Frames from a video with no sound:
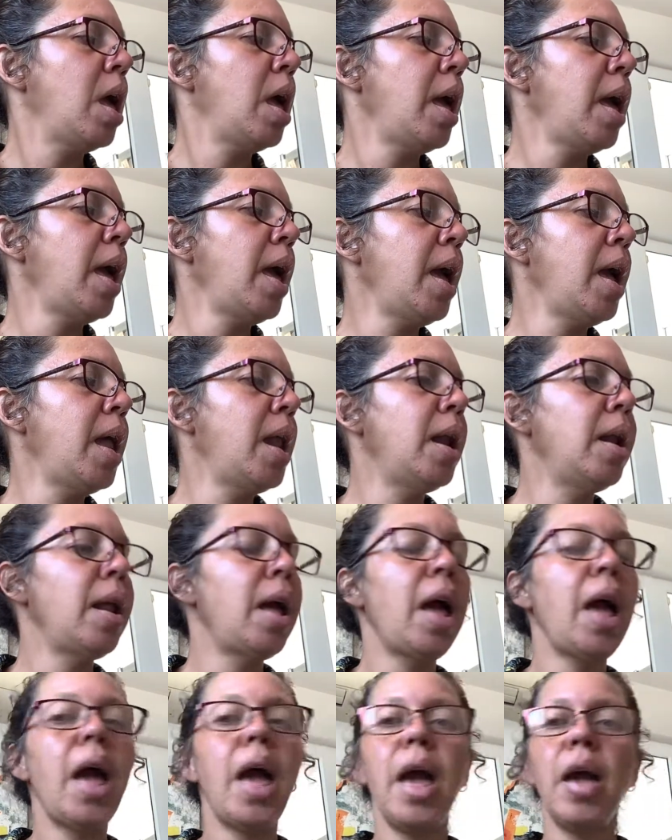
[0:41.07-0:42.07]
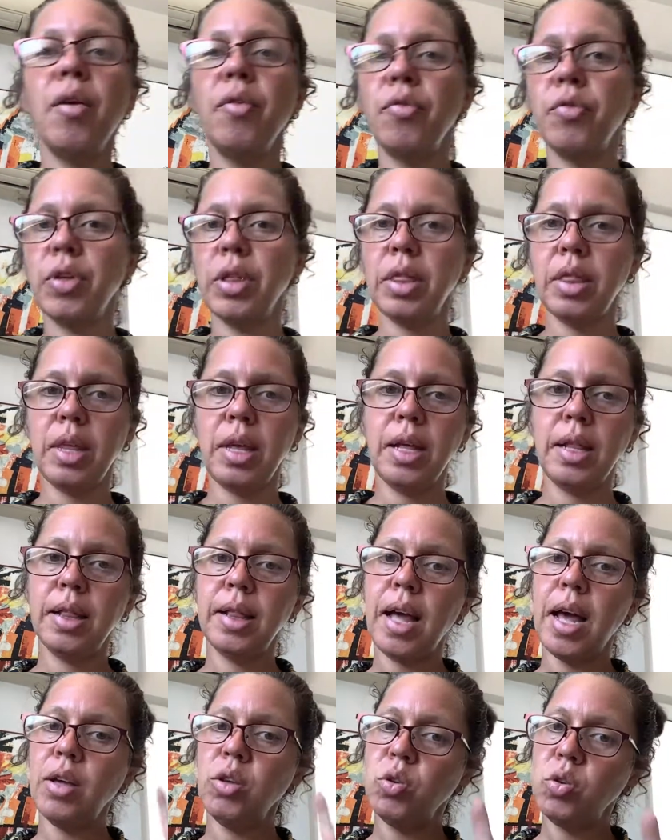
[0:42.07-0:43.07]
And everything
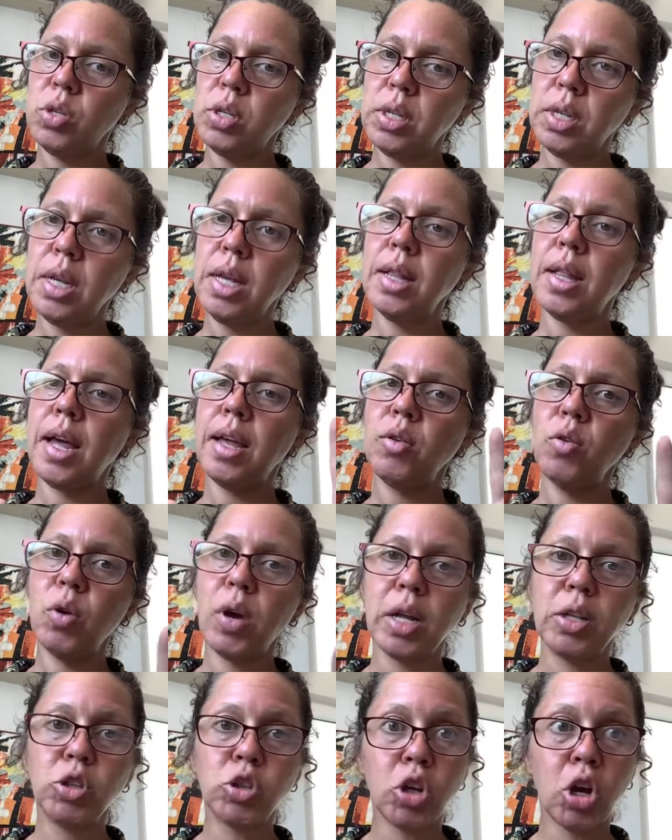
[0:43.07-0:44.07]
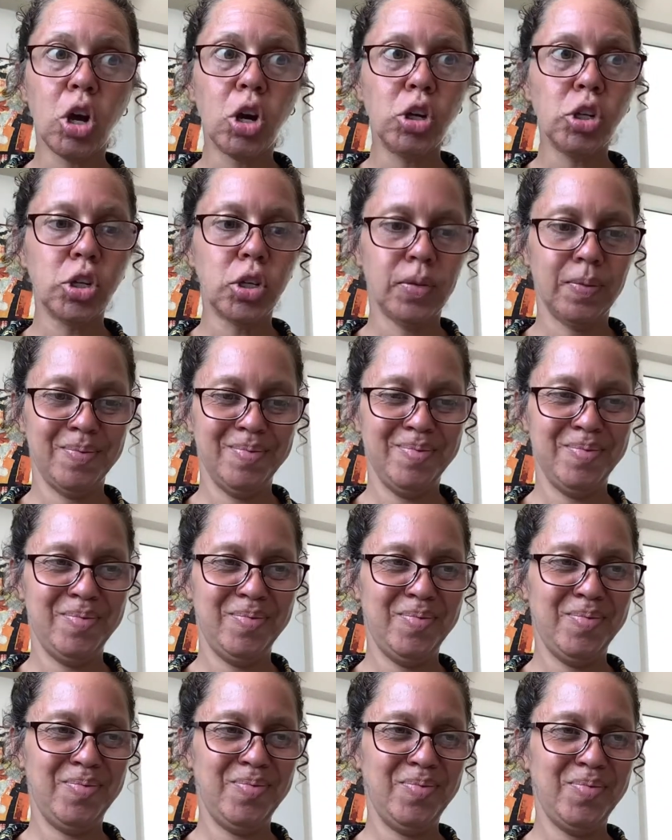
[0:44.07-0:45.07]
that you see that you can touch,
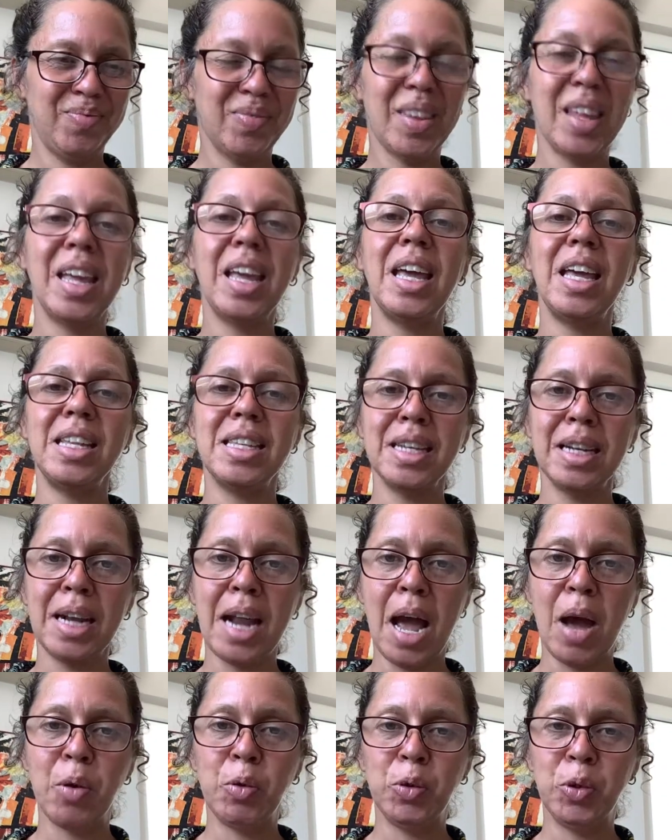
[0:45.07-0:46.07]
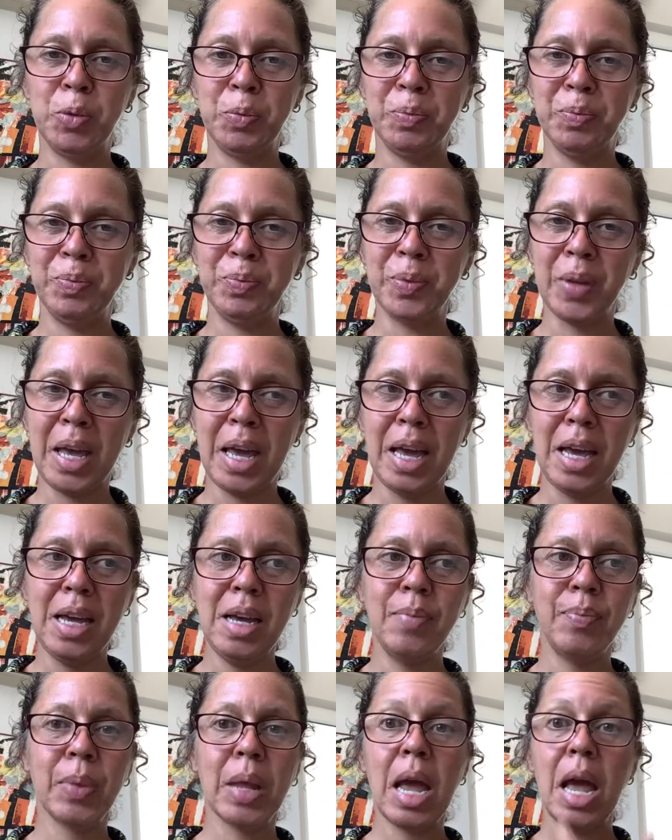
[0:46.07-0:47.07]
it's a noun, okay?
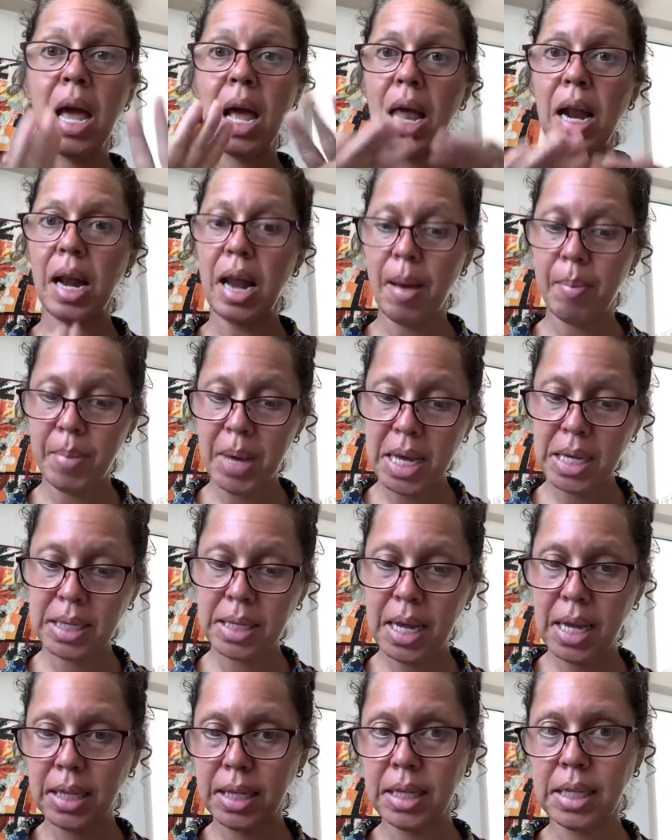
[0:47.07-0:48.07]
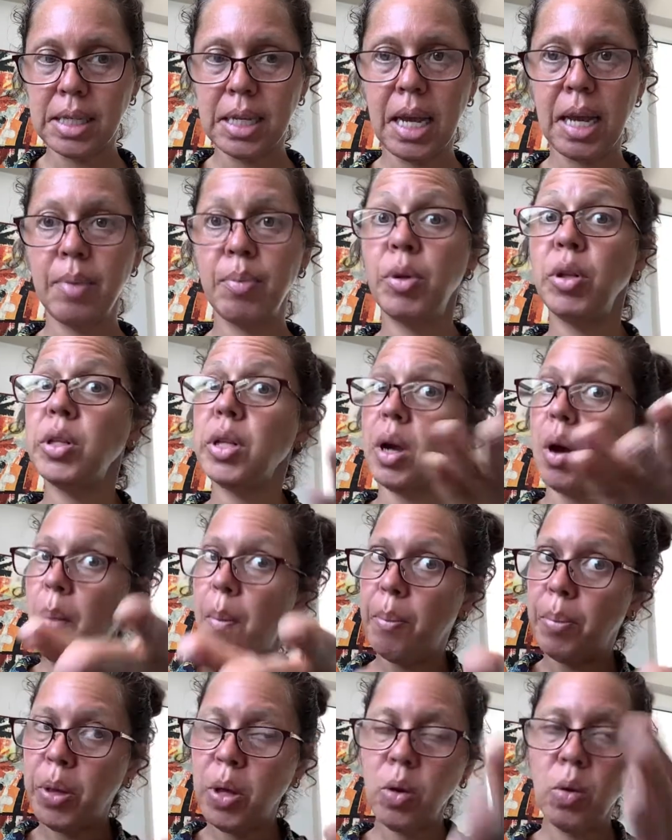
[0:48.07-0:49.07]
La mesa, the table, the
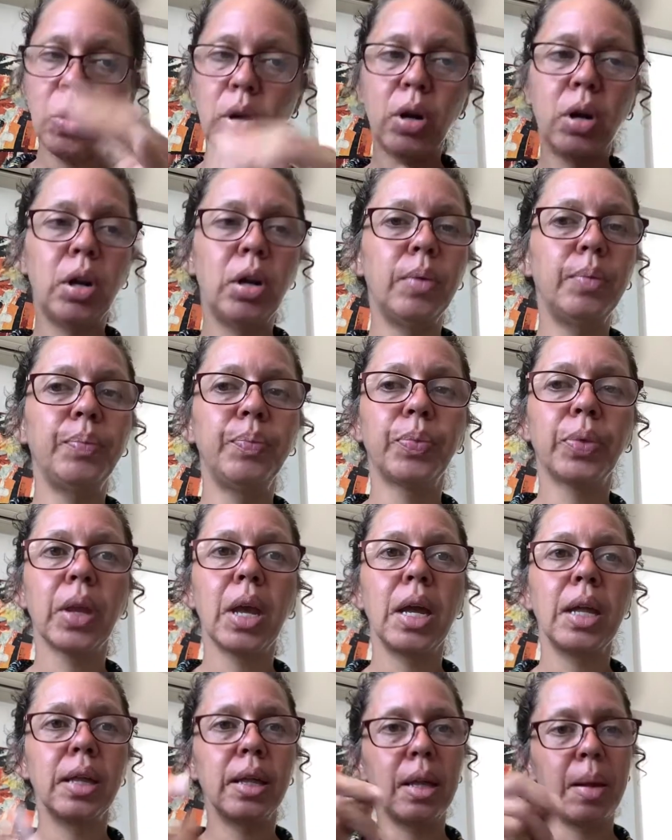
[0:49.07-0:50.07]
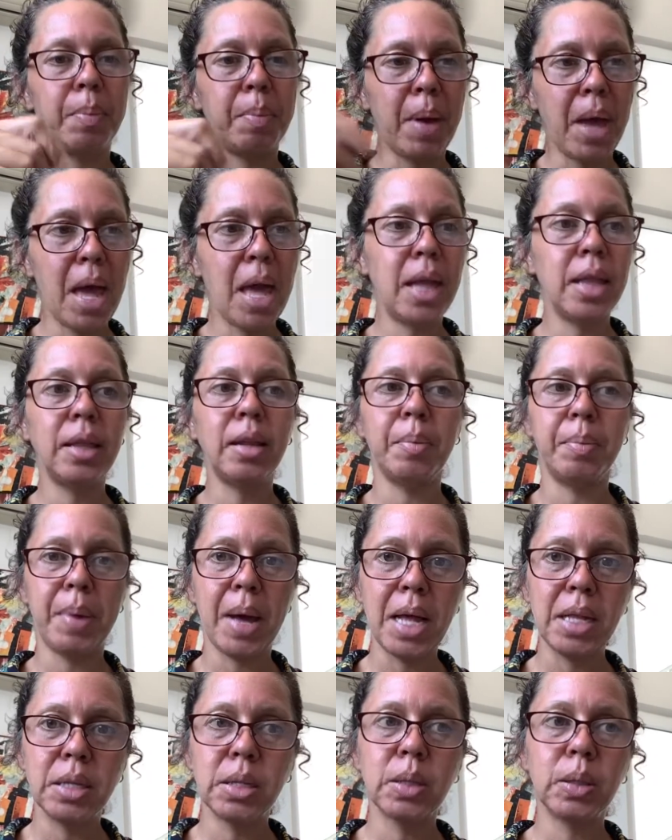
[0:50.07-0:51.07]
computer, the pen, the
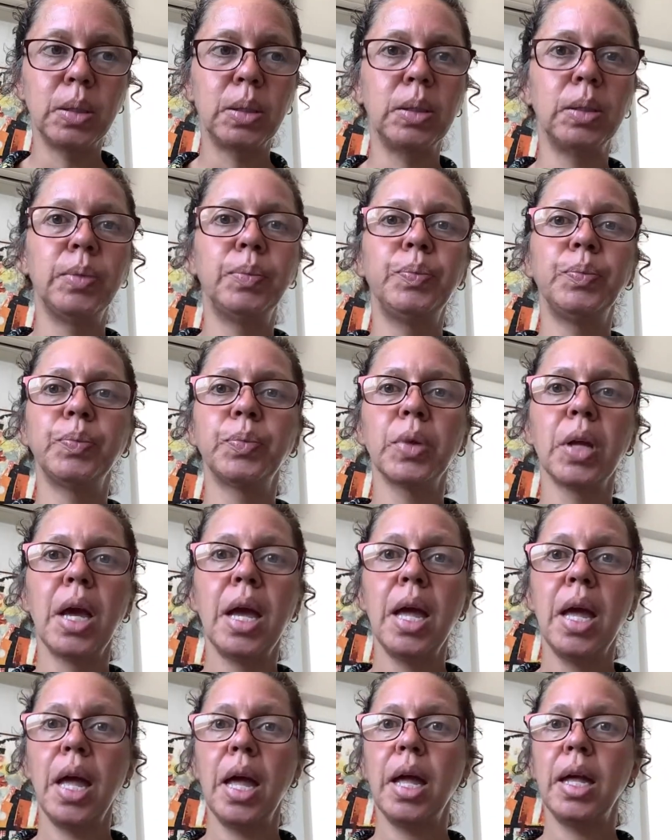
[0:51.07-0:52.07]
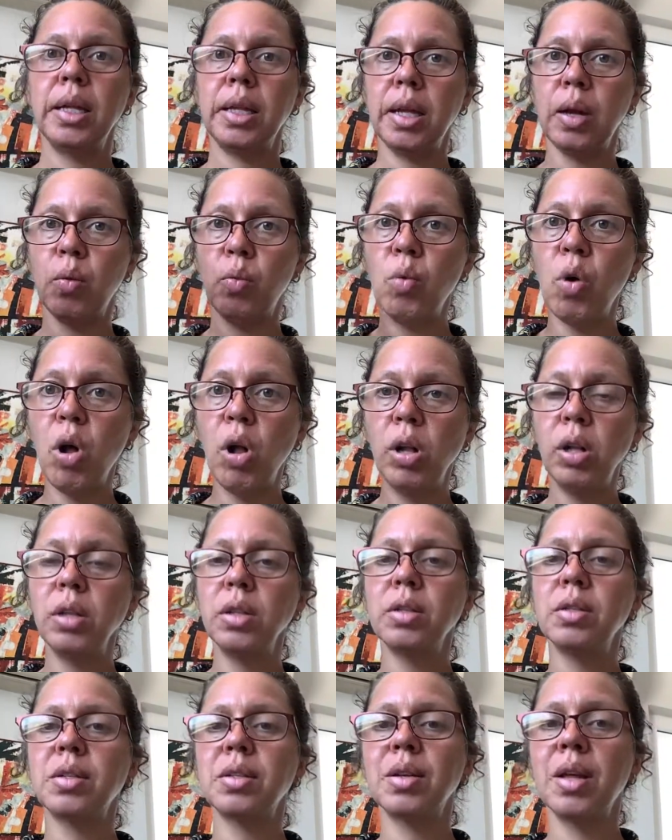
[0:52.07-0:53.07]
pencil, the
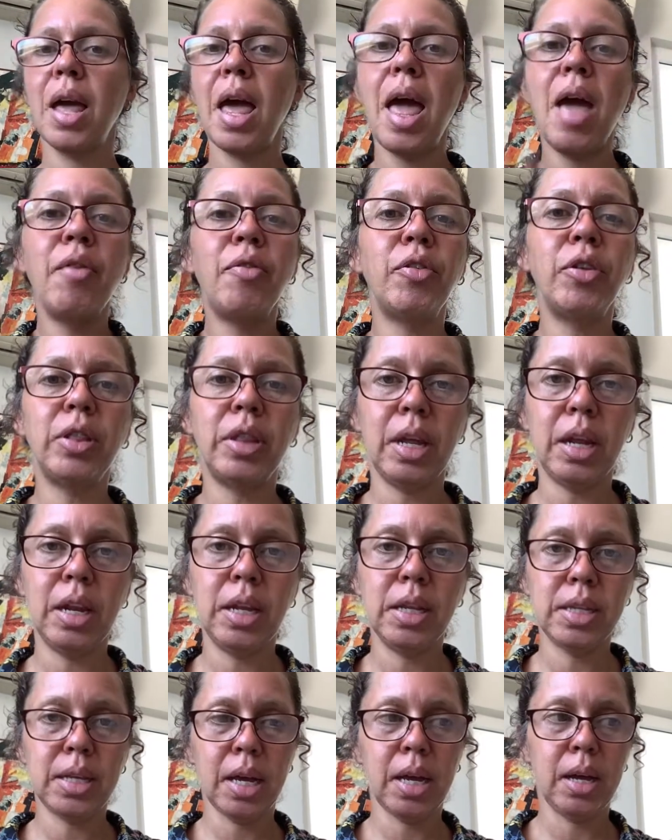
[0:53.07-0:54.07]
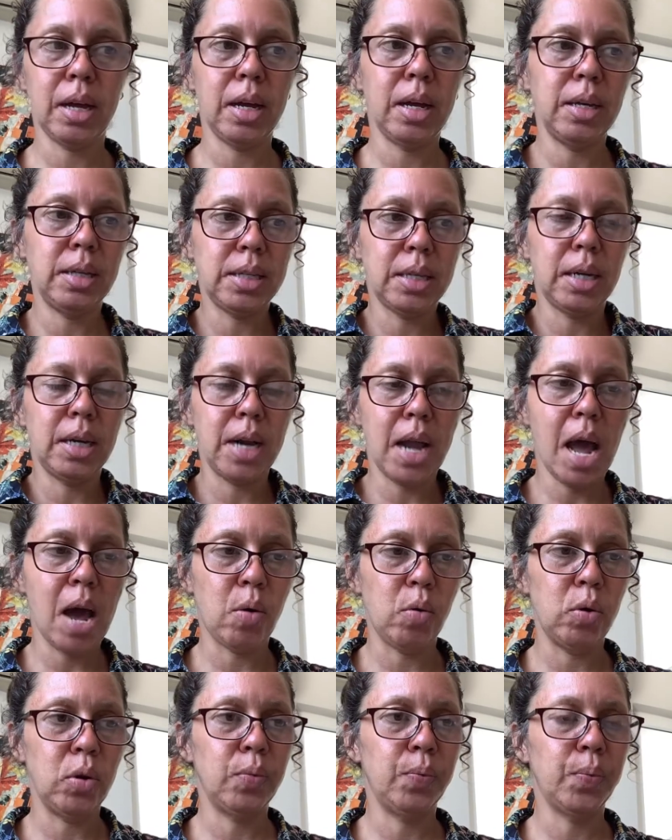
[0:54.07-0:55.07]
walls, everything is a
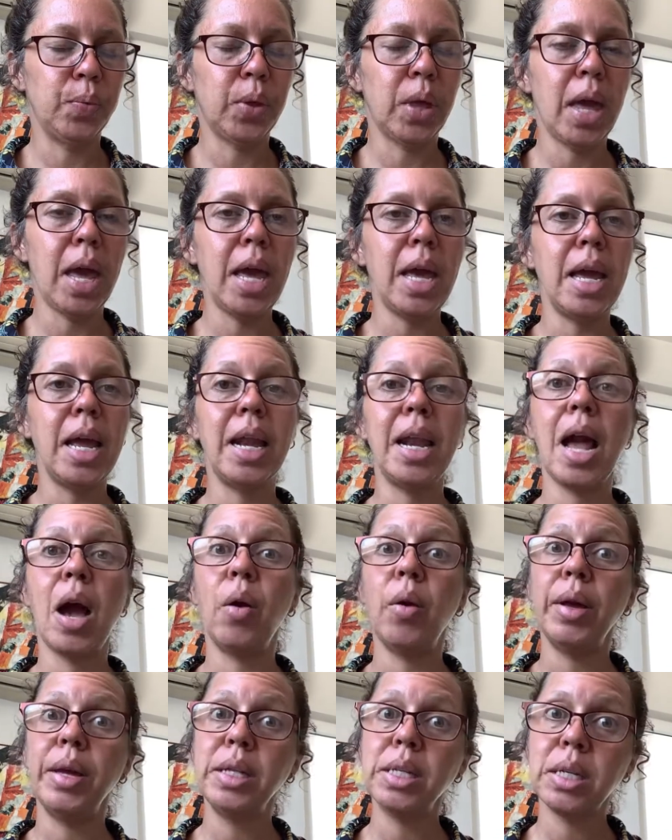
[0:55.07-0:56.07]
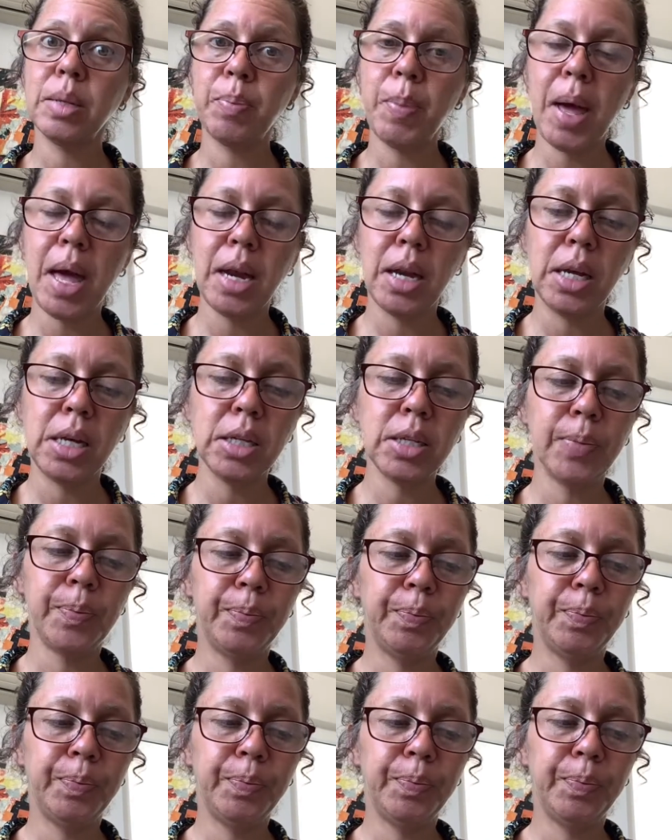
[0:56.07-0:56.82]
noun, okay? Now, in Spanish,